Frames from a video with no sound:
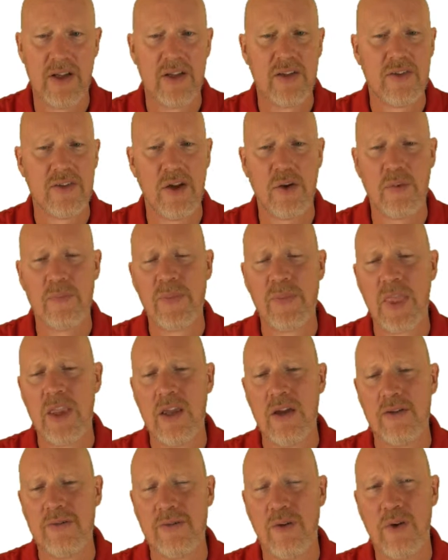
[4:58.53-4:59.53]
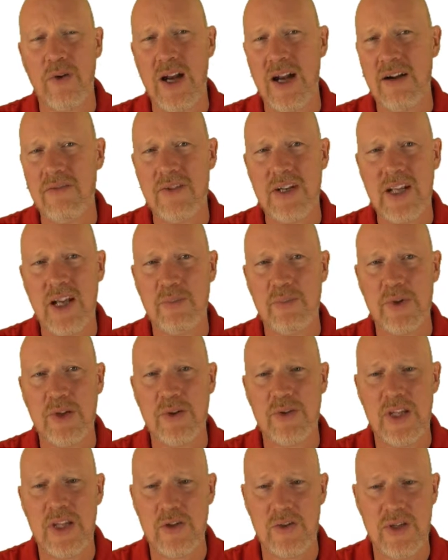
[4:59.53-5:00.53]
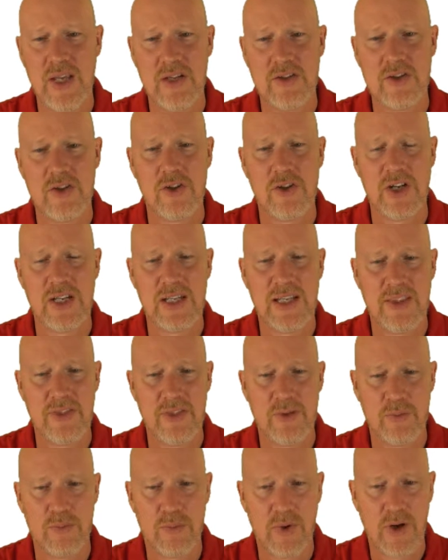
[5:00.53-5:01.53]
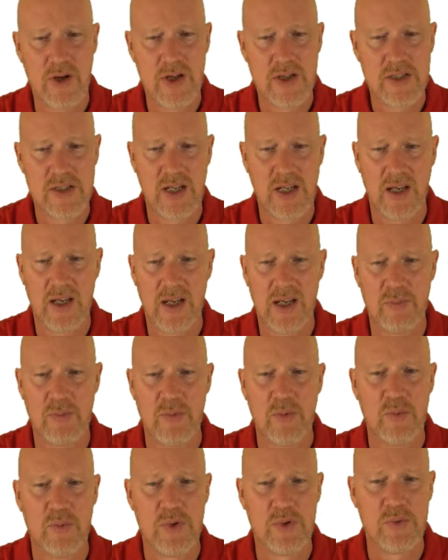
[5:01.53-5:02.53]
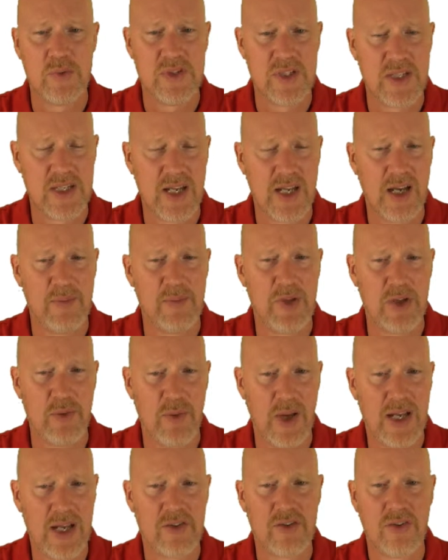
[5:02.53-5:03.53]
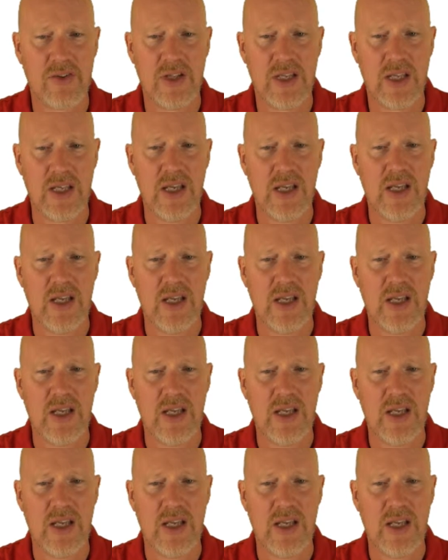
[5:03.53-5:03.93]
So for every upload that you get, you're going to get the raw time, which was the time that you actually